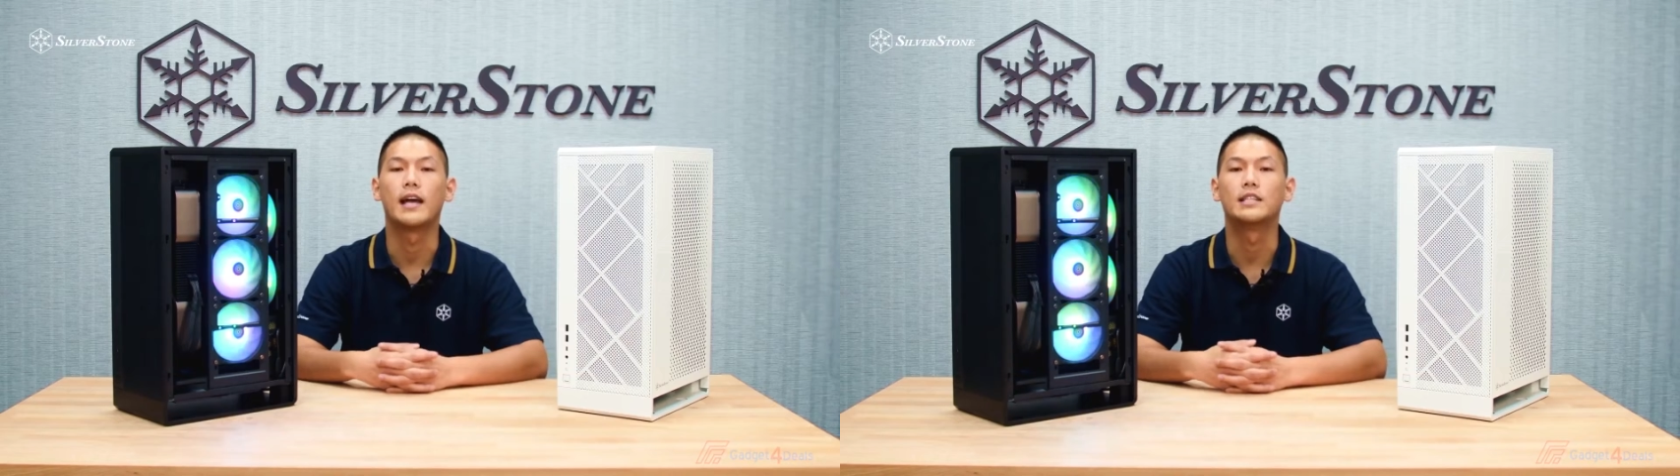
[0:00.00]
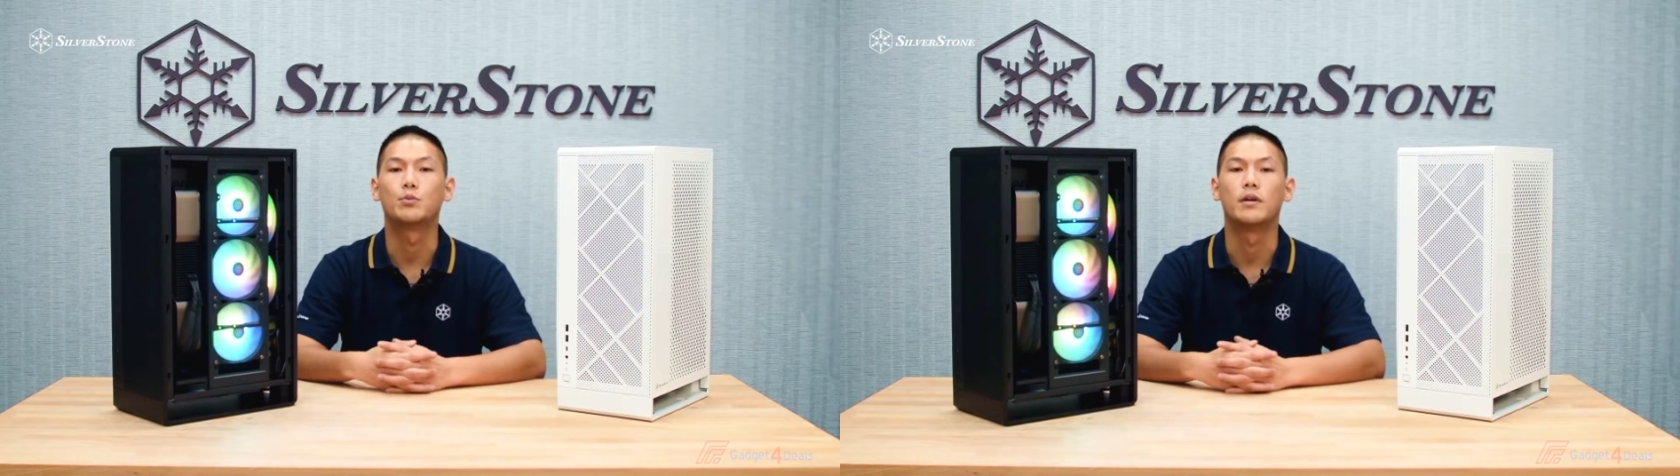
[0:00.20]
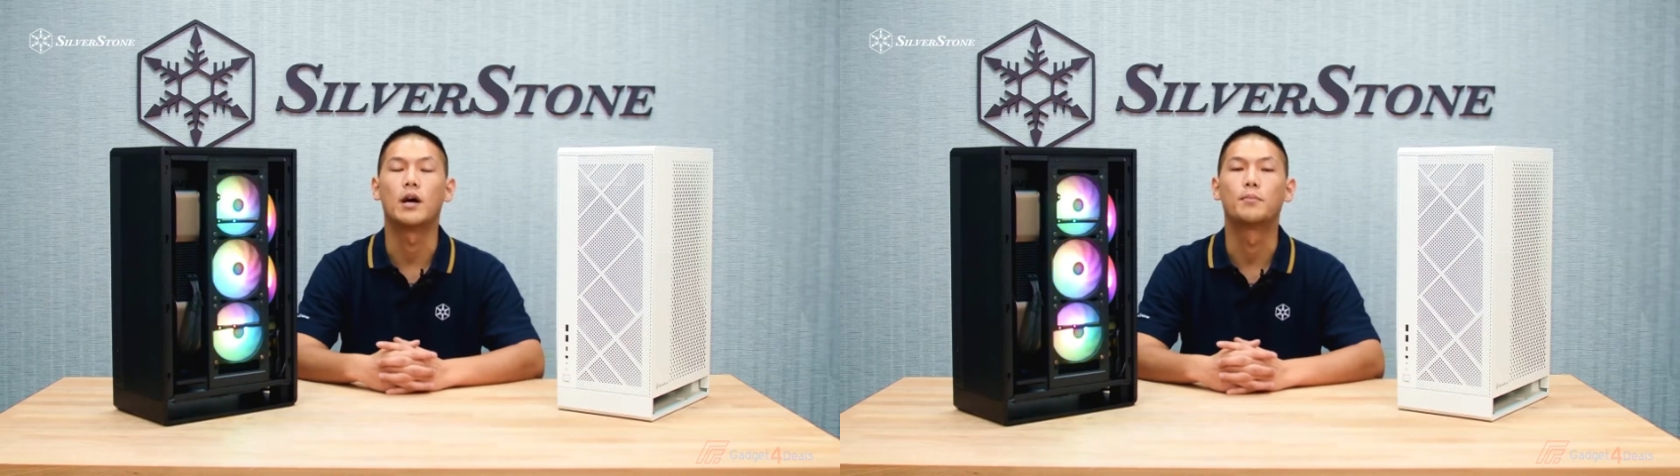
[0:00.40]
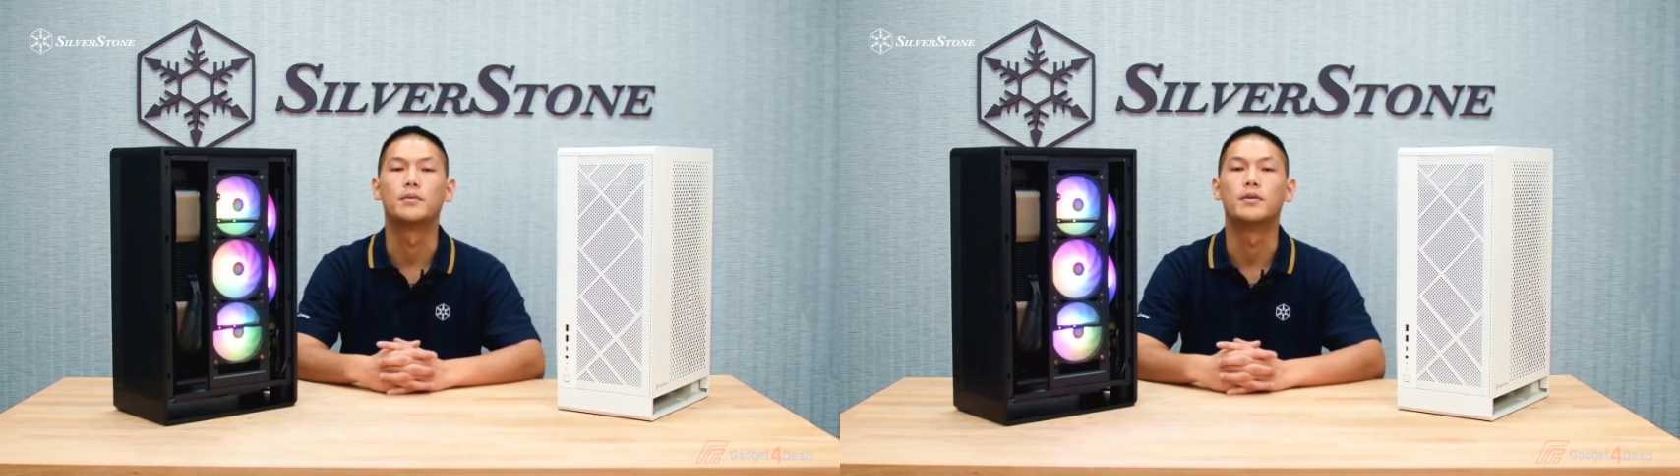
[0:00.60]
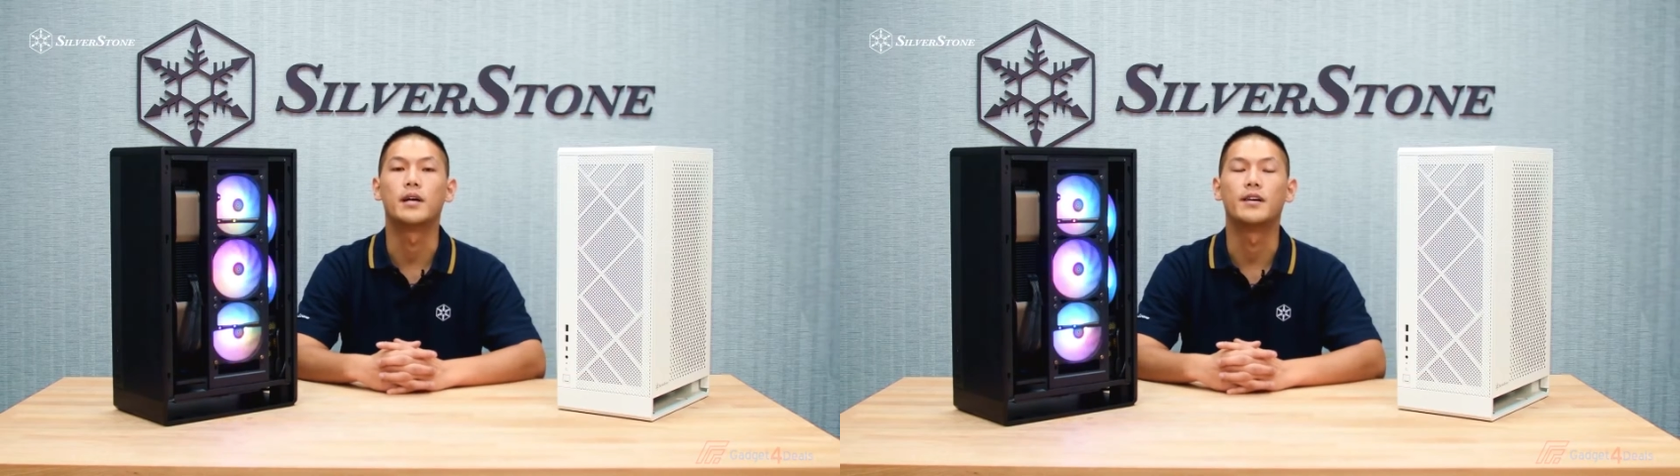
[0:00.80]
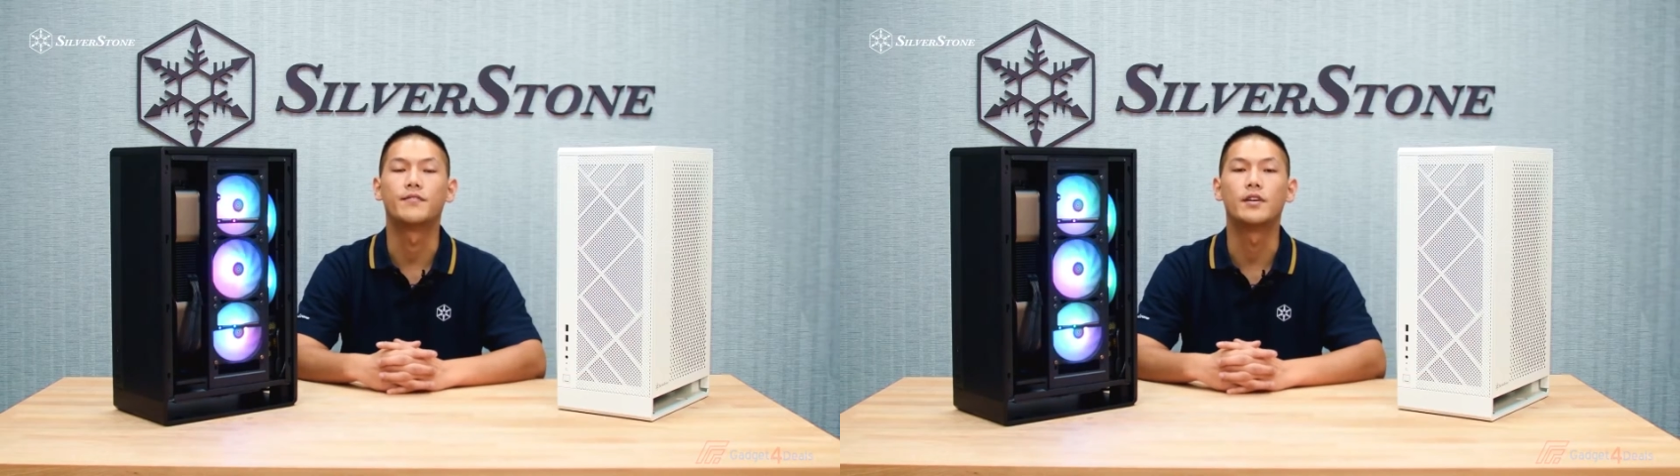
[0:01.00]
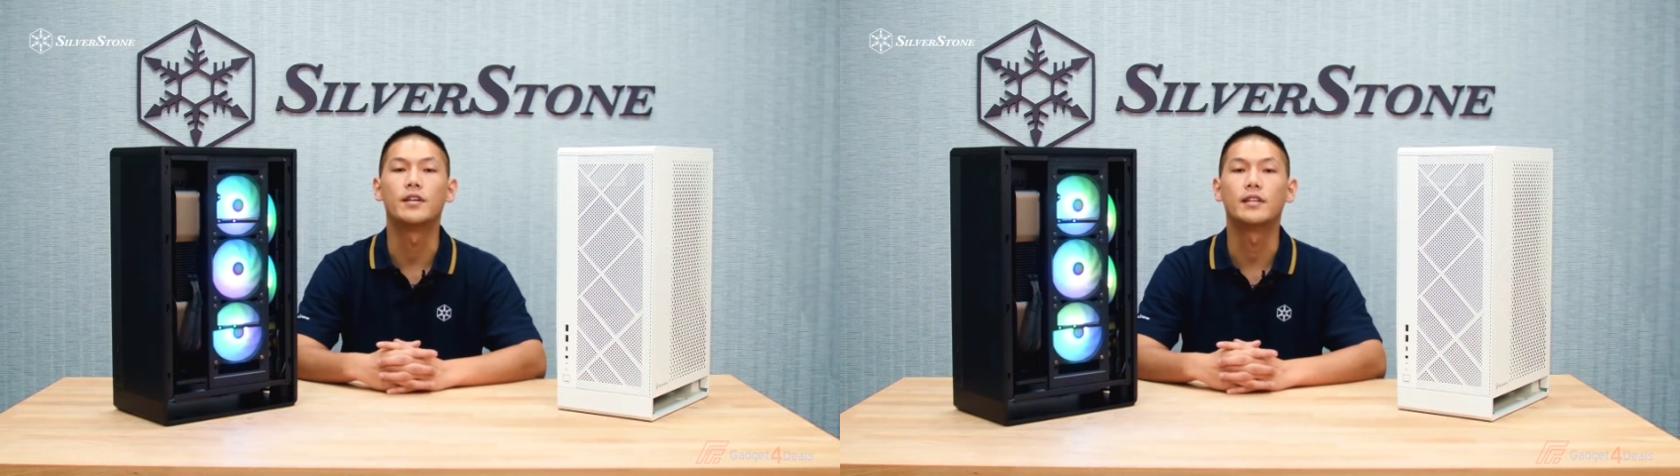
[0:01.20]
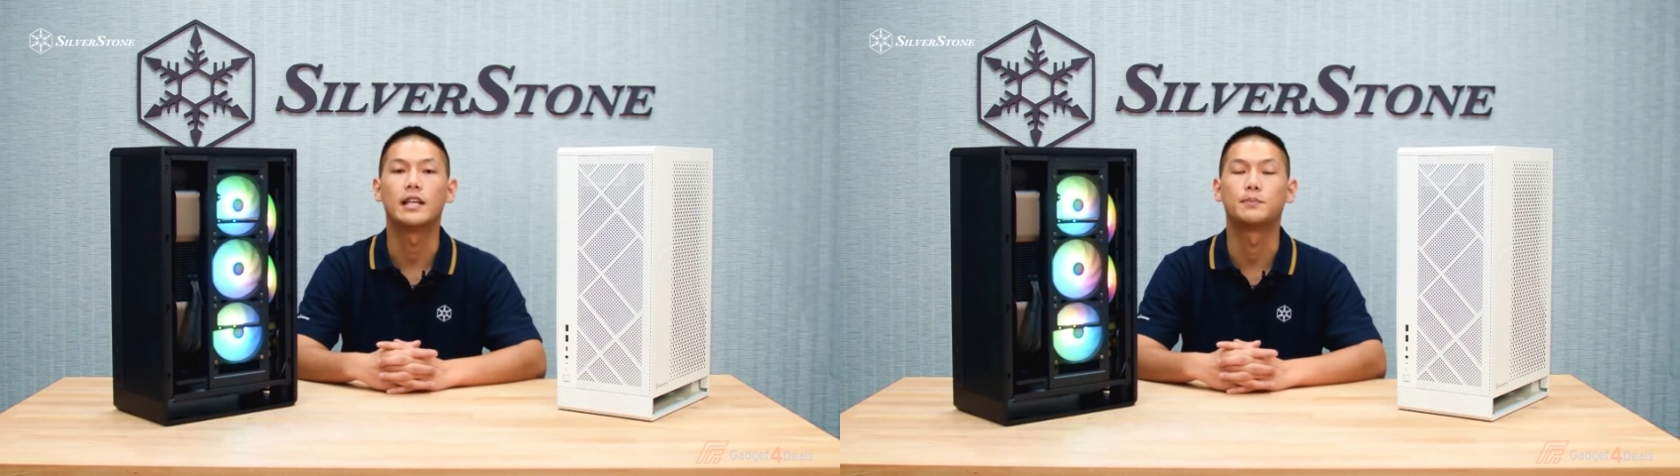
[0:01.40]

case with optimal airflow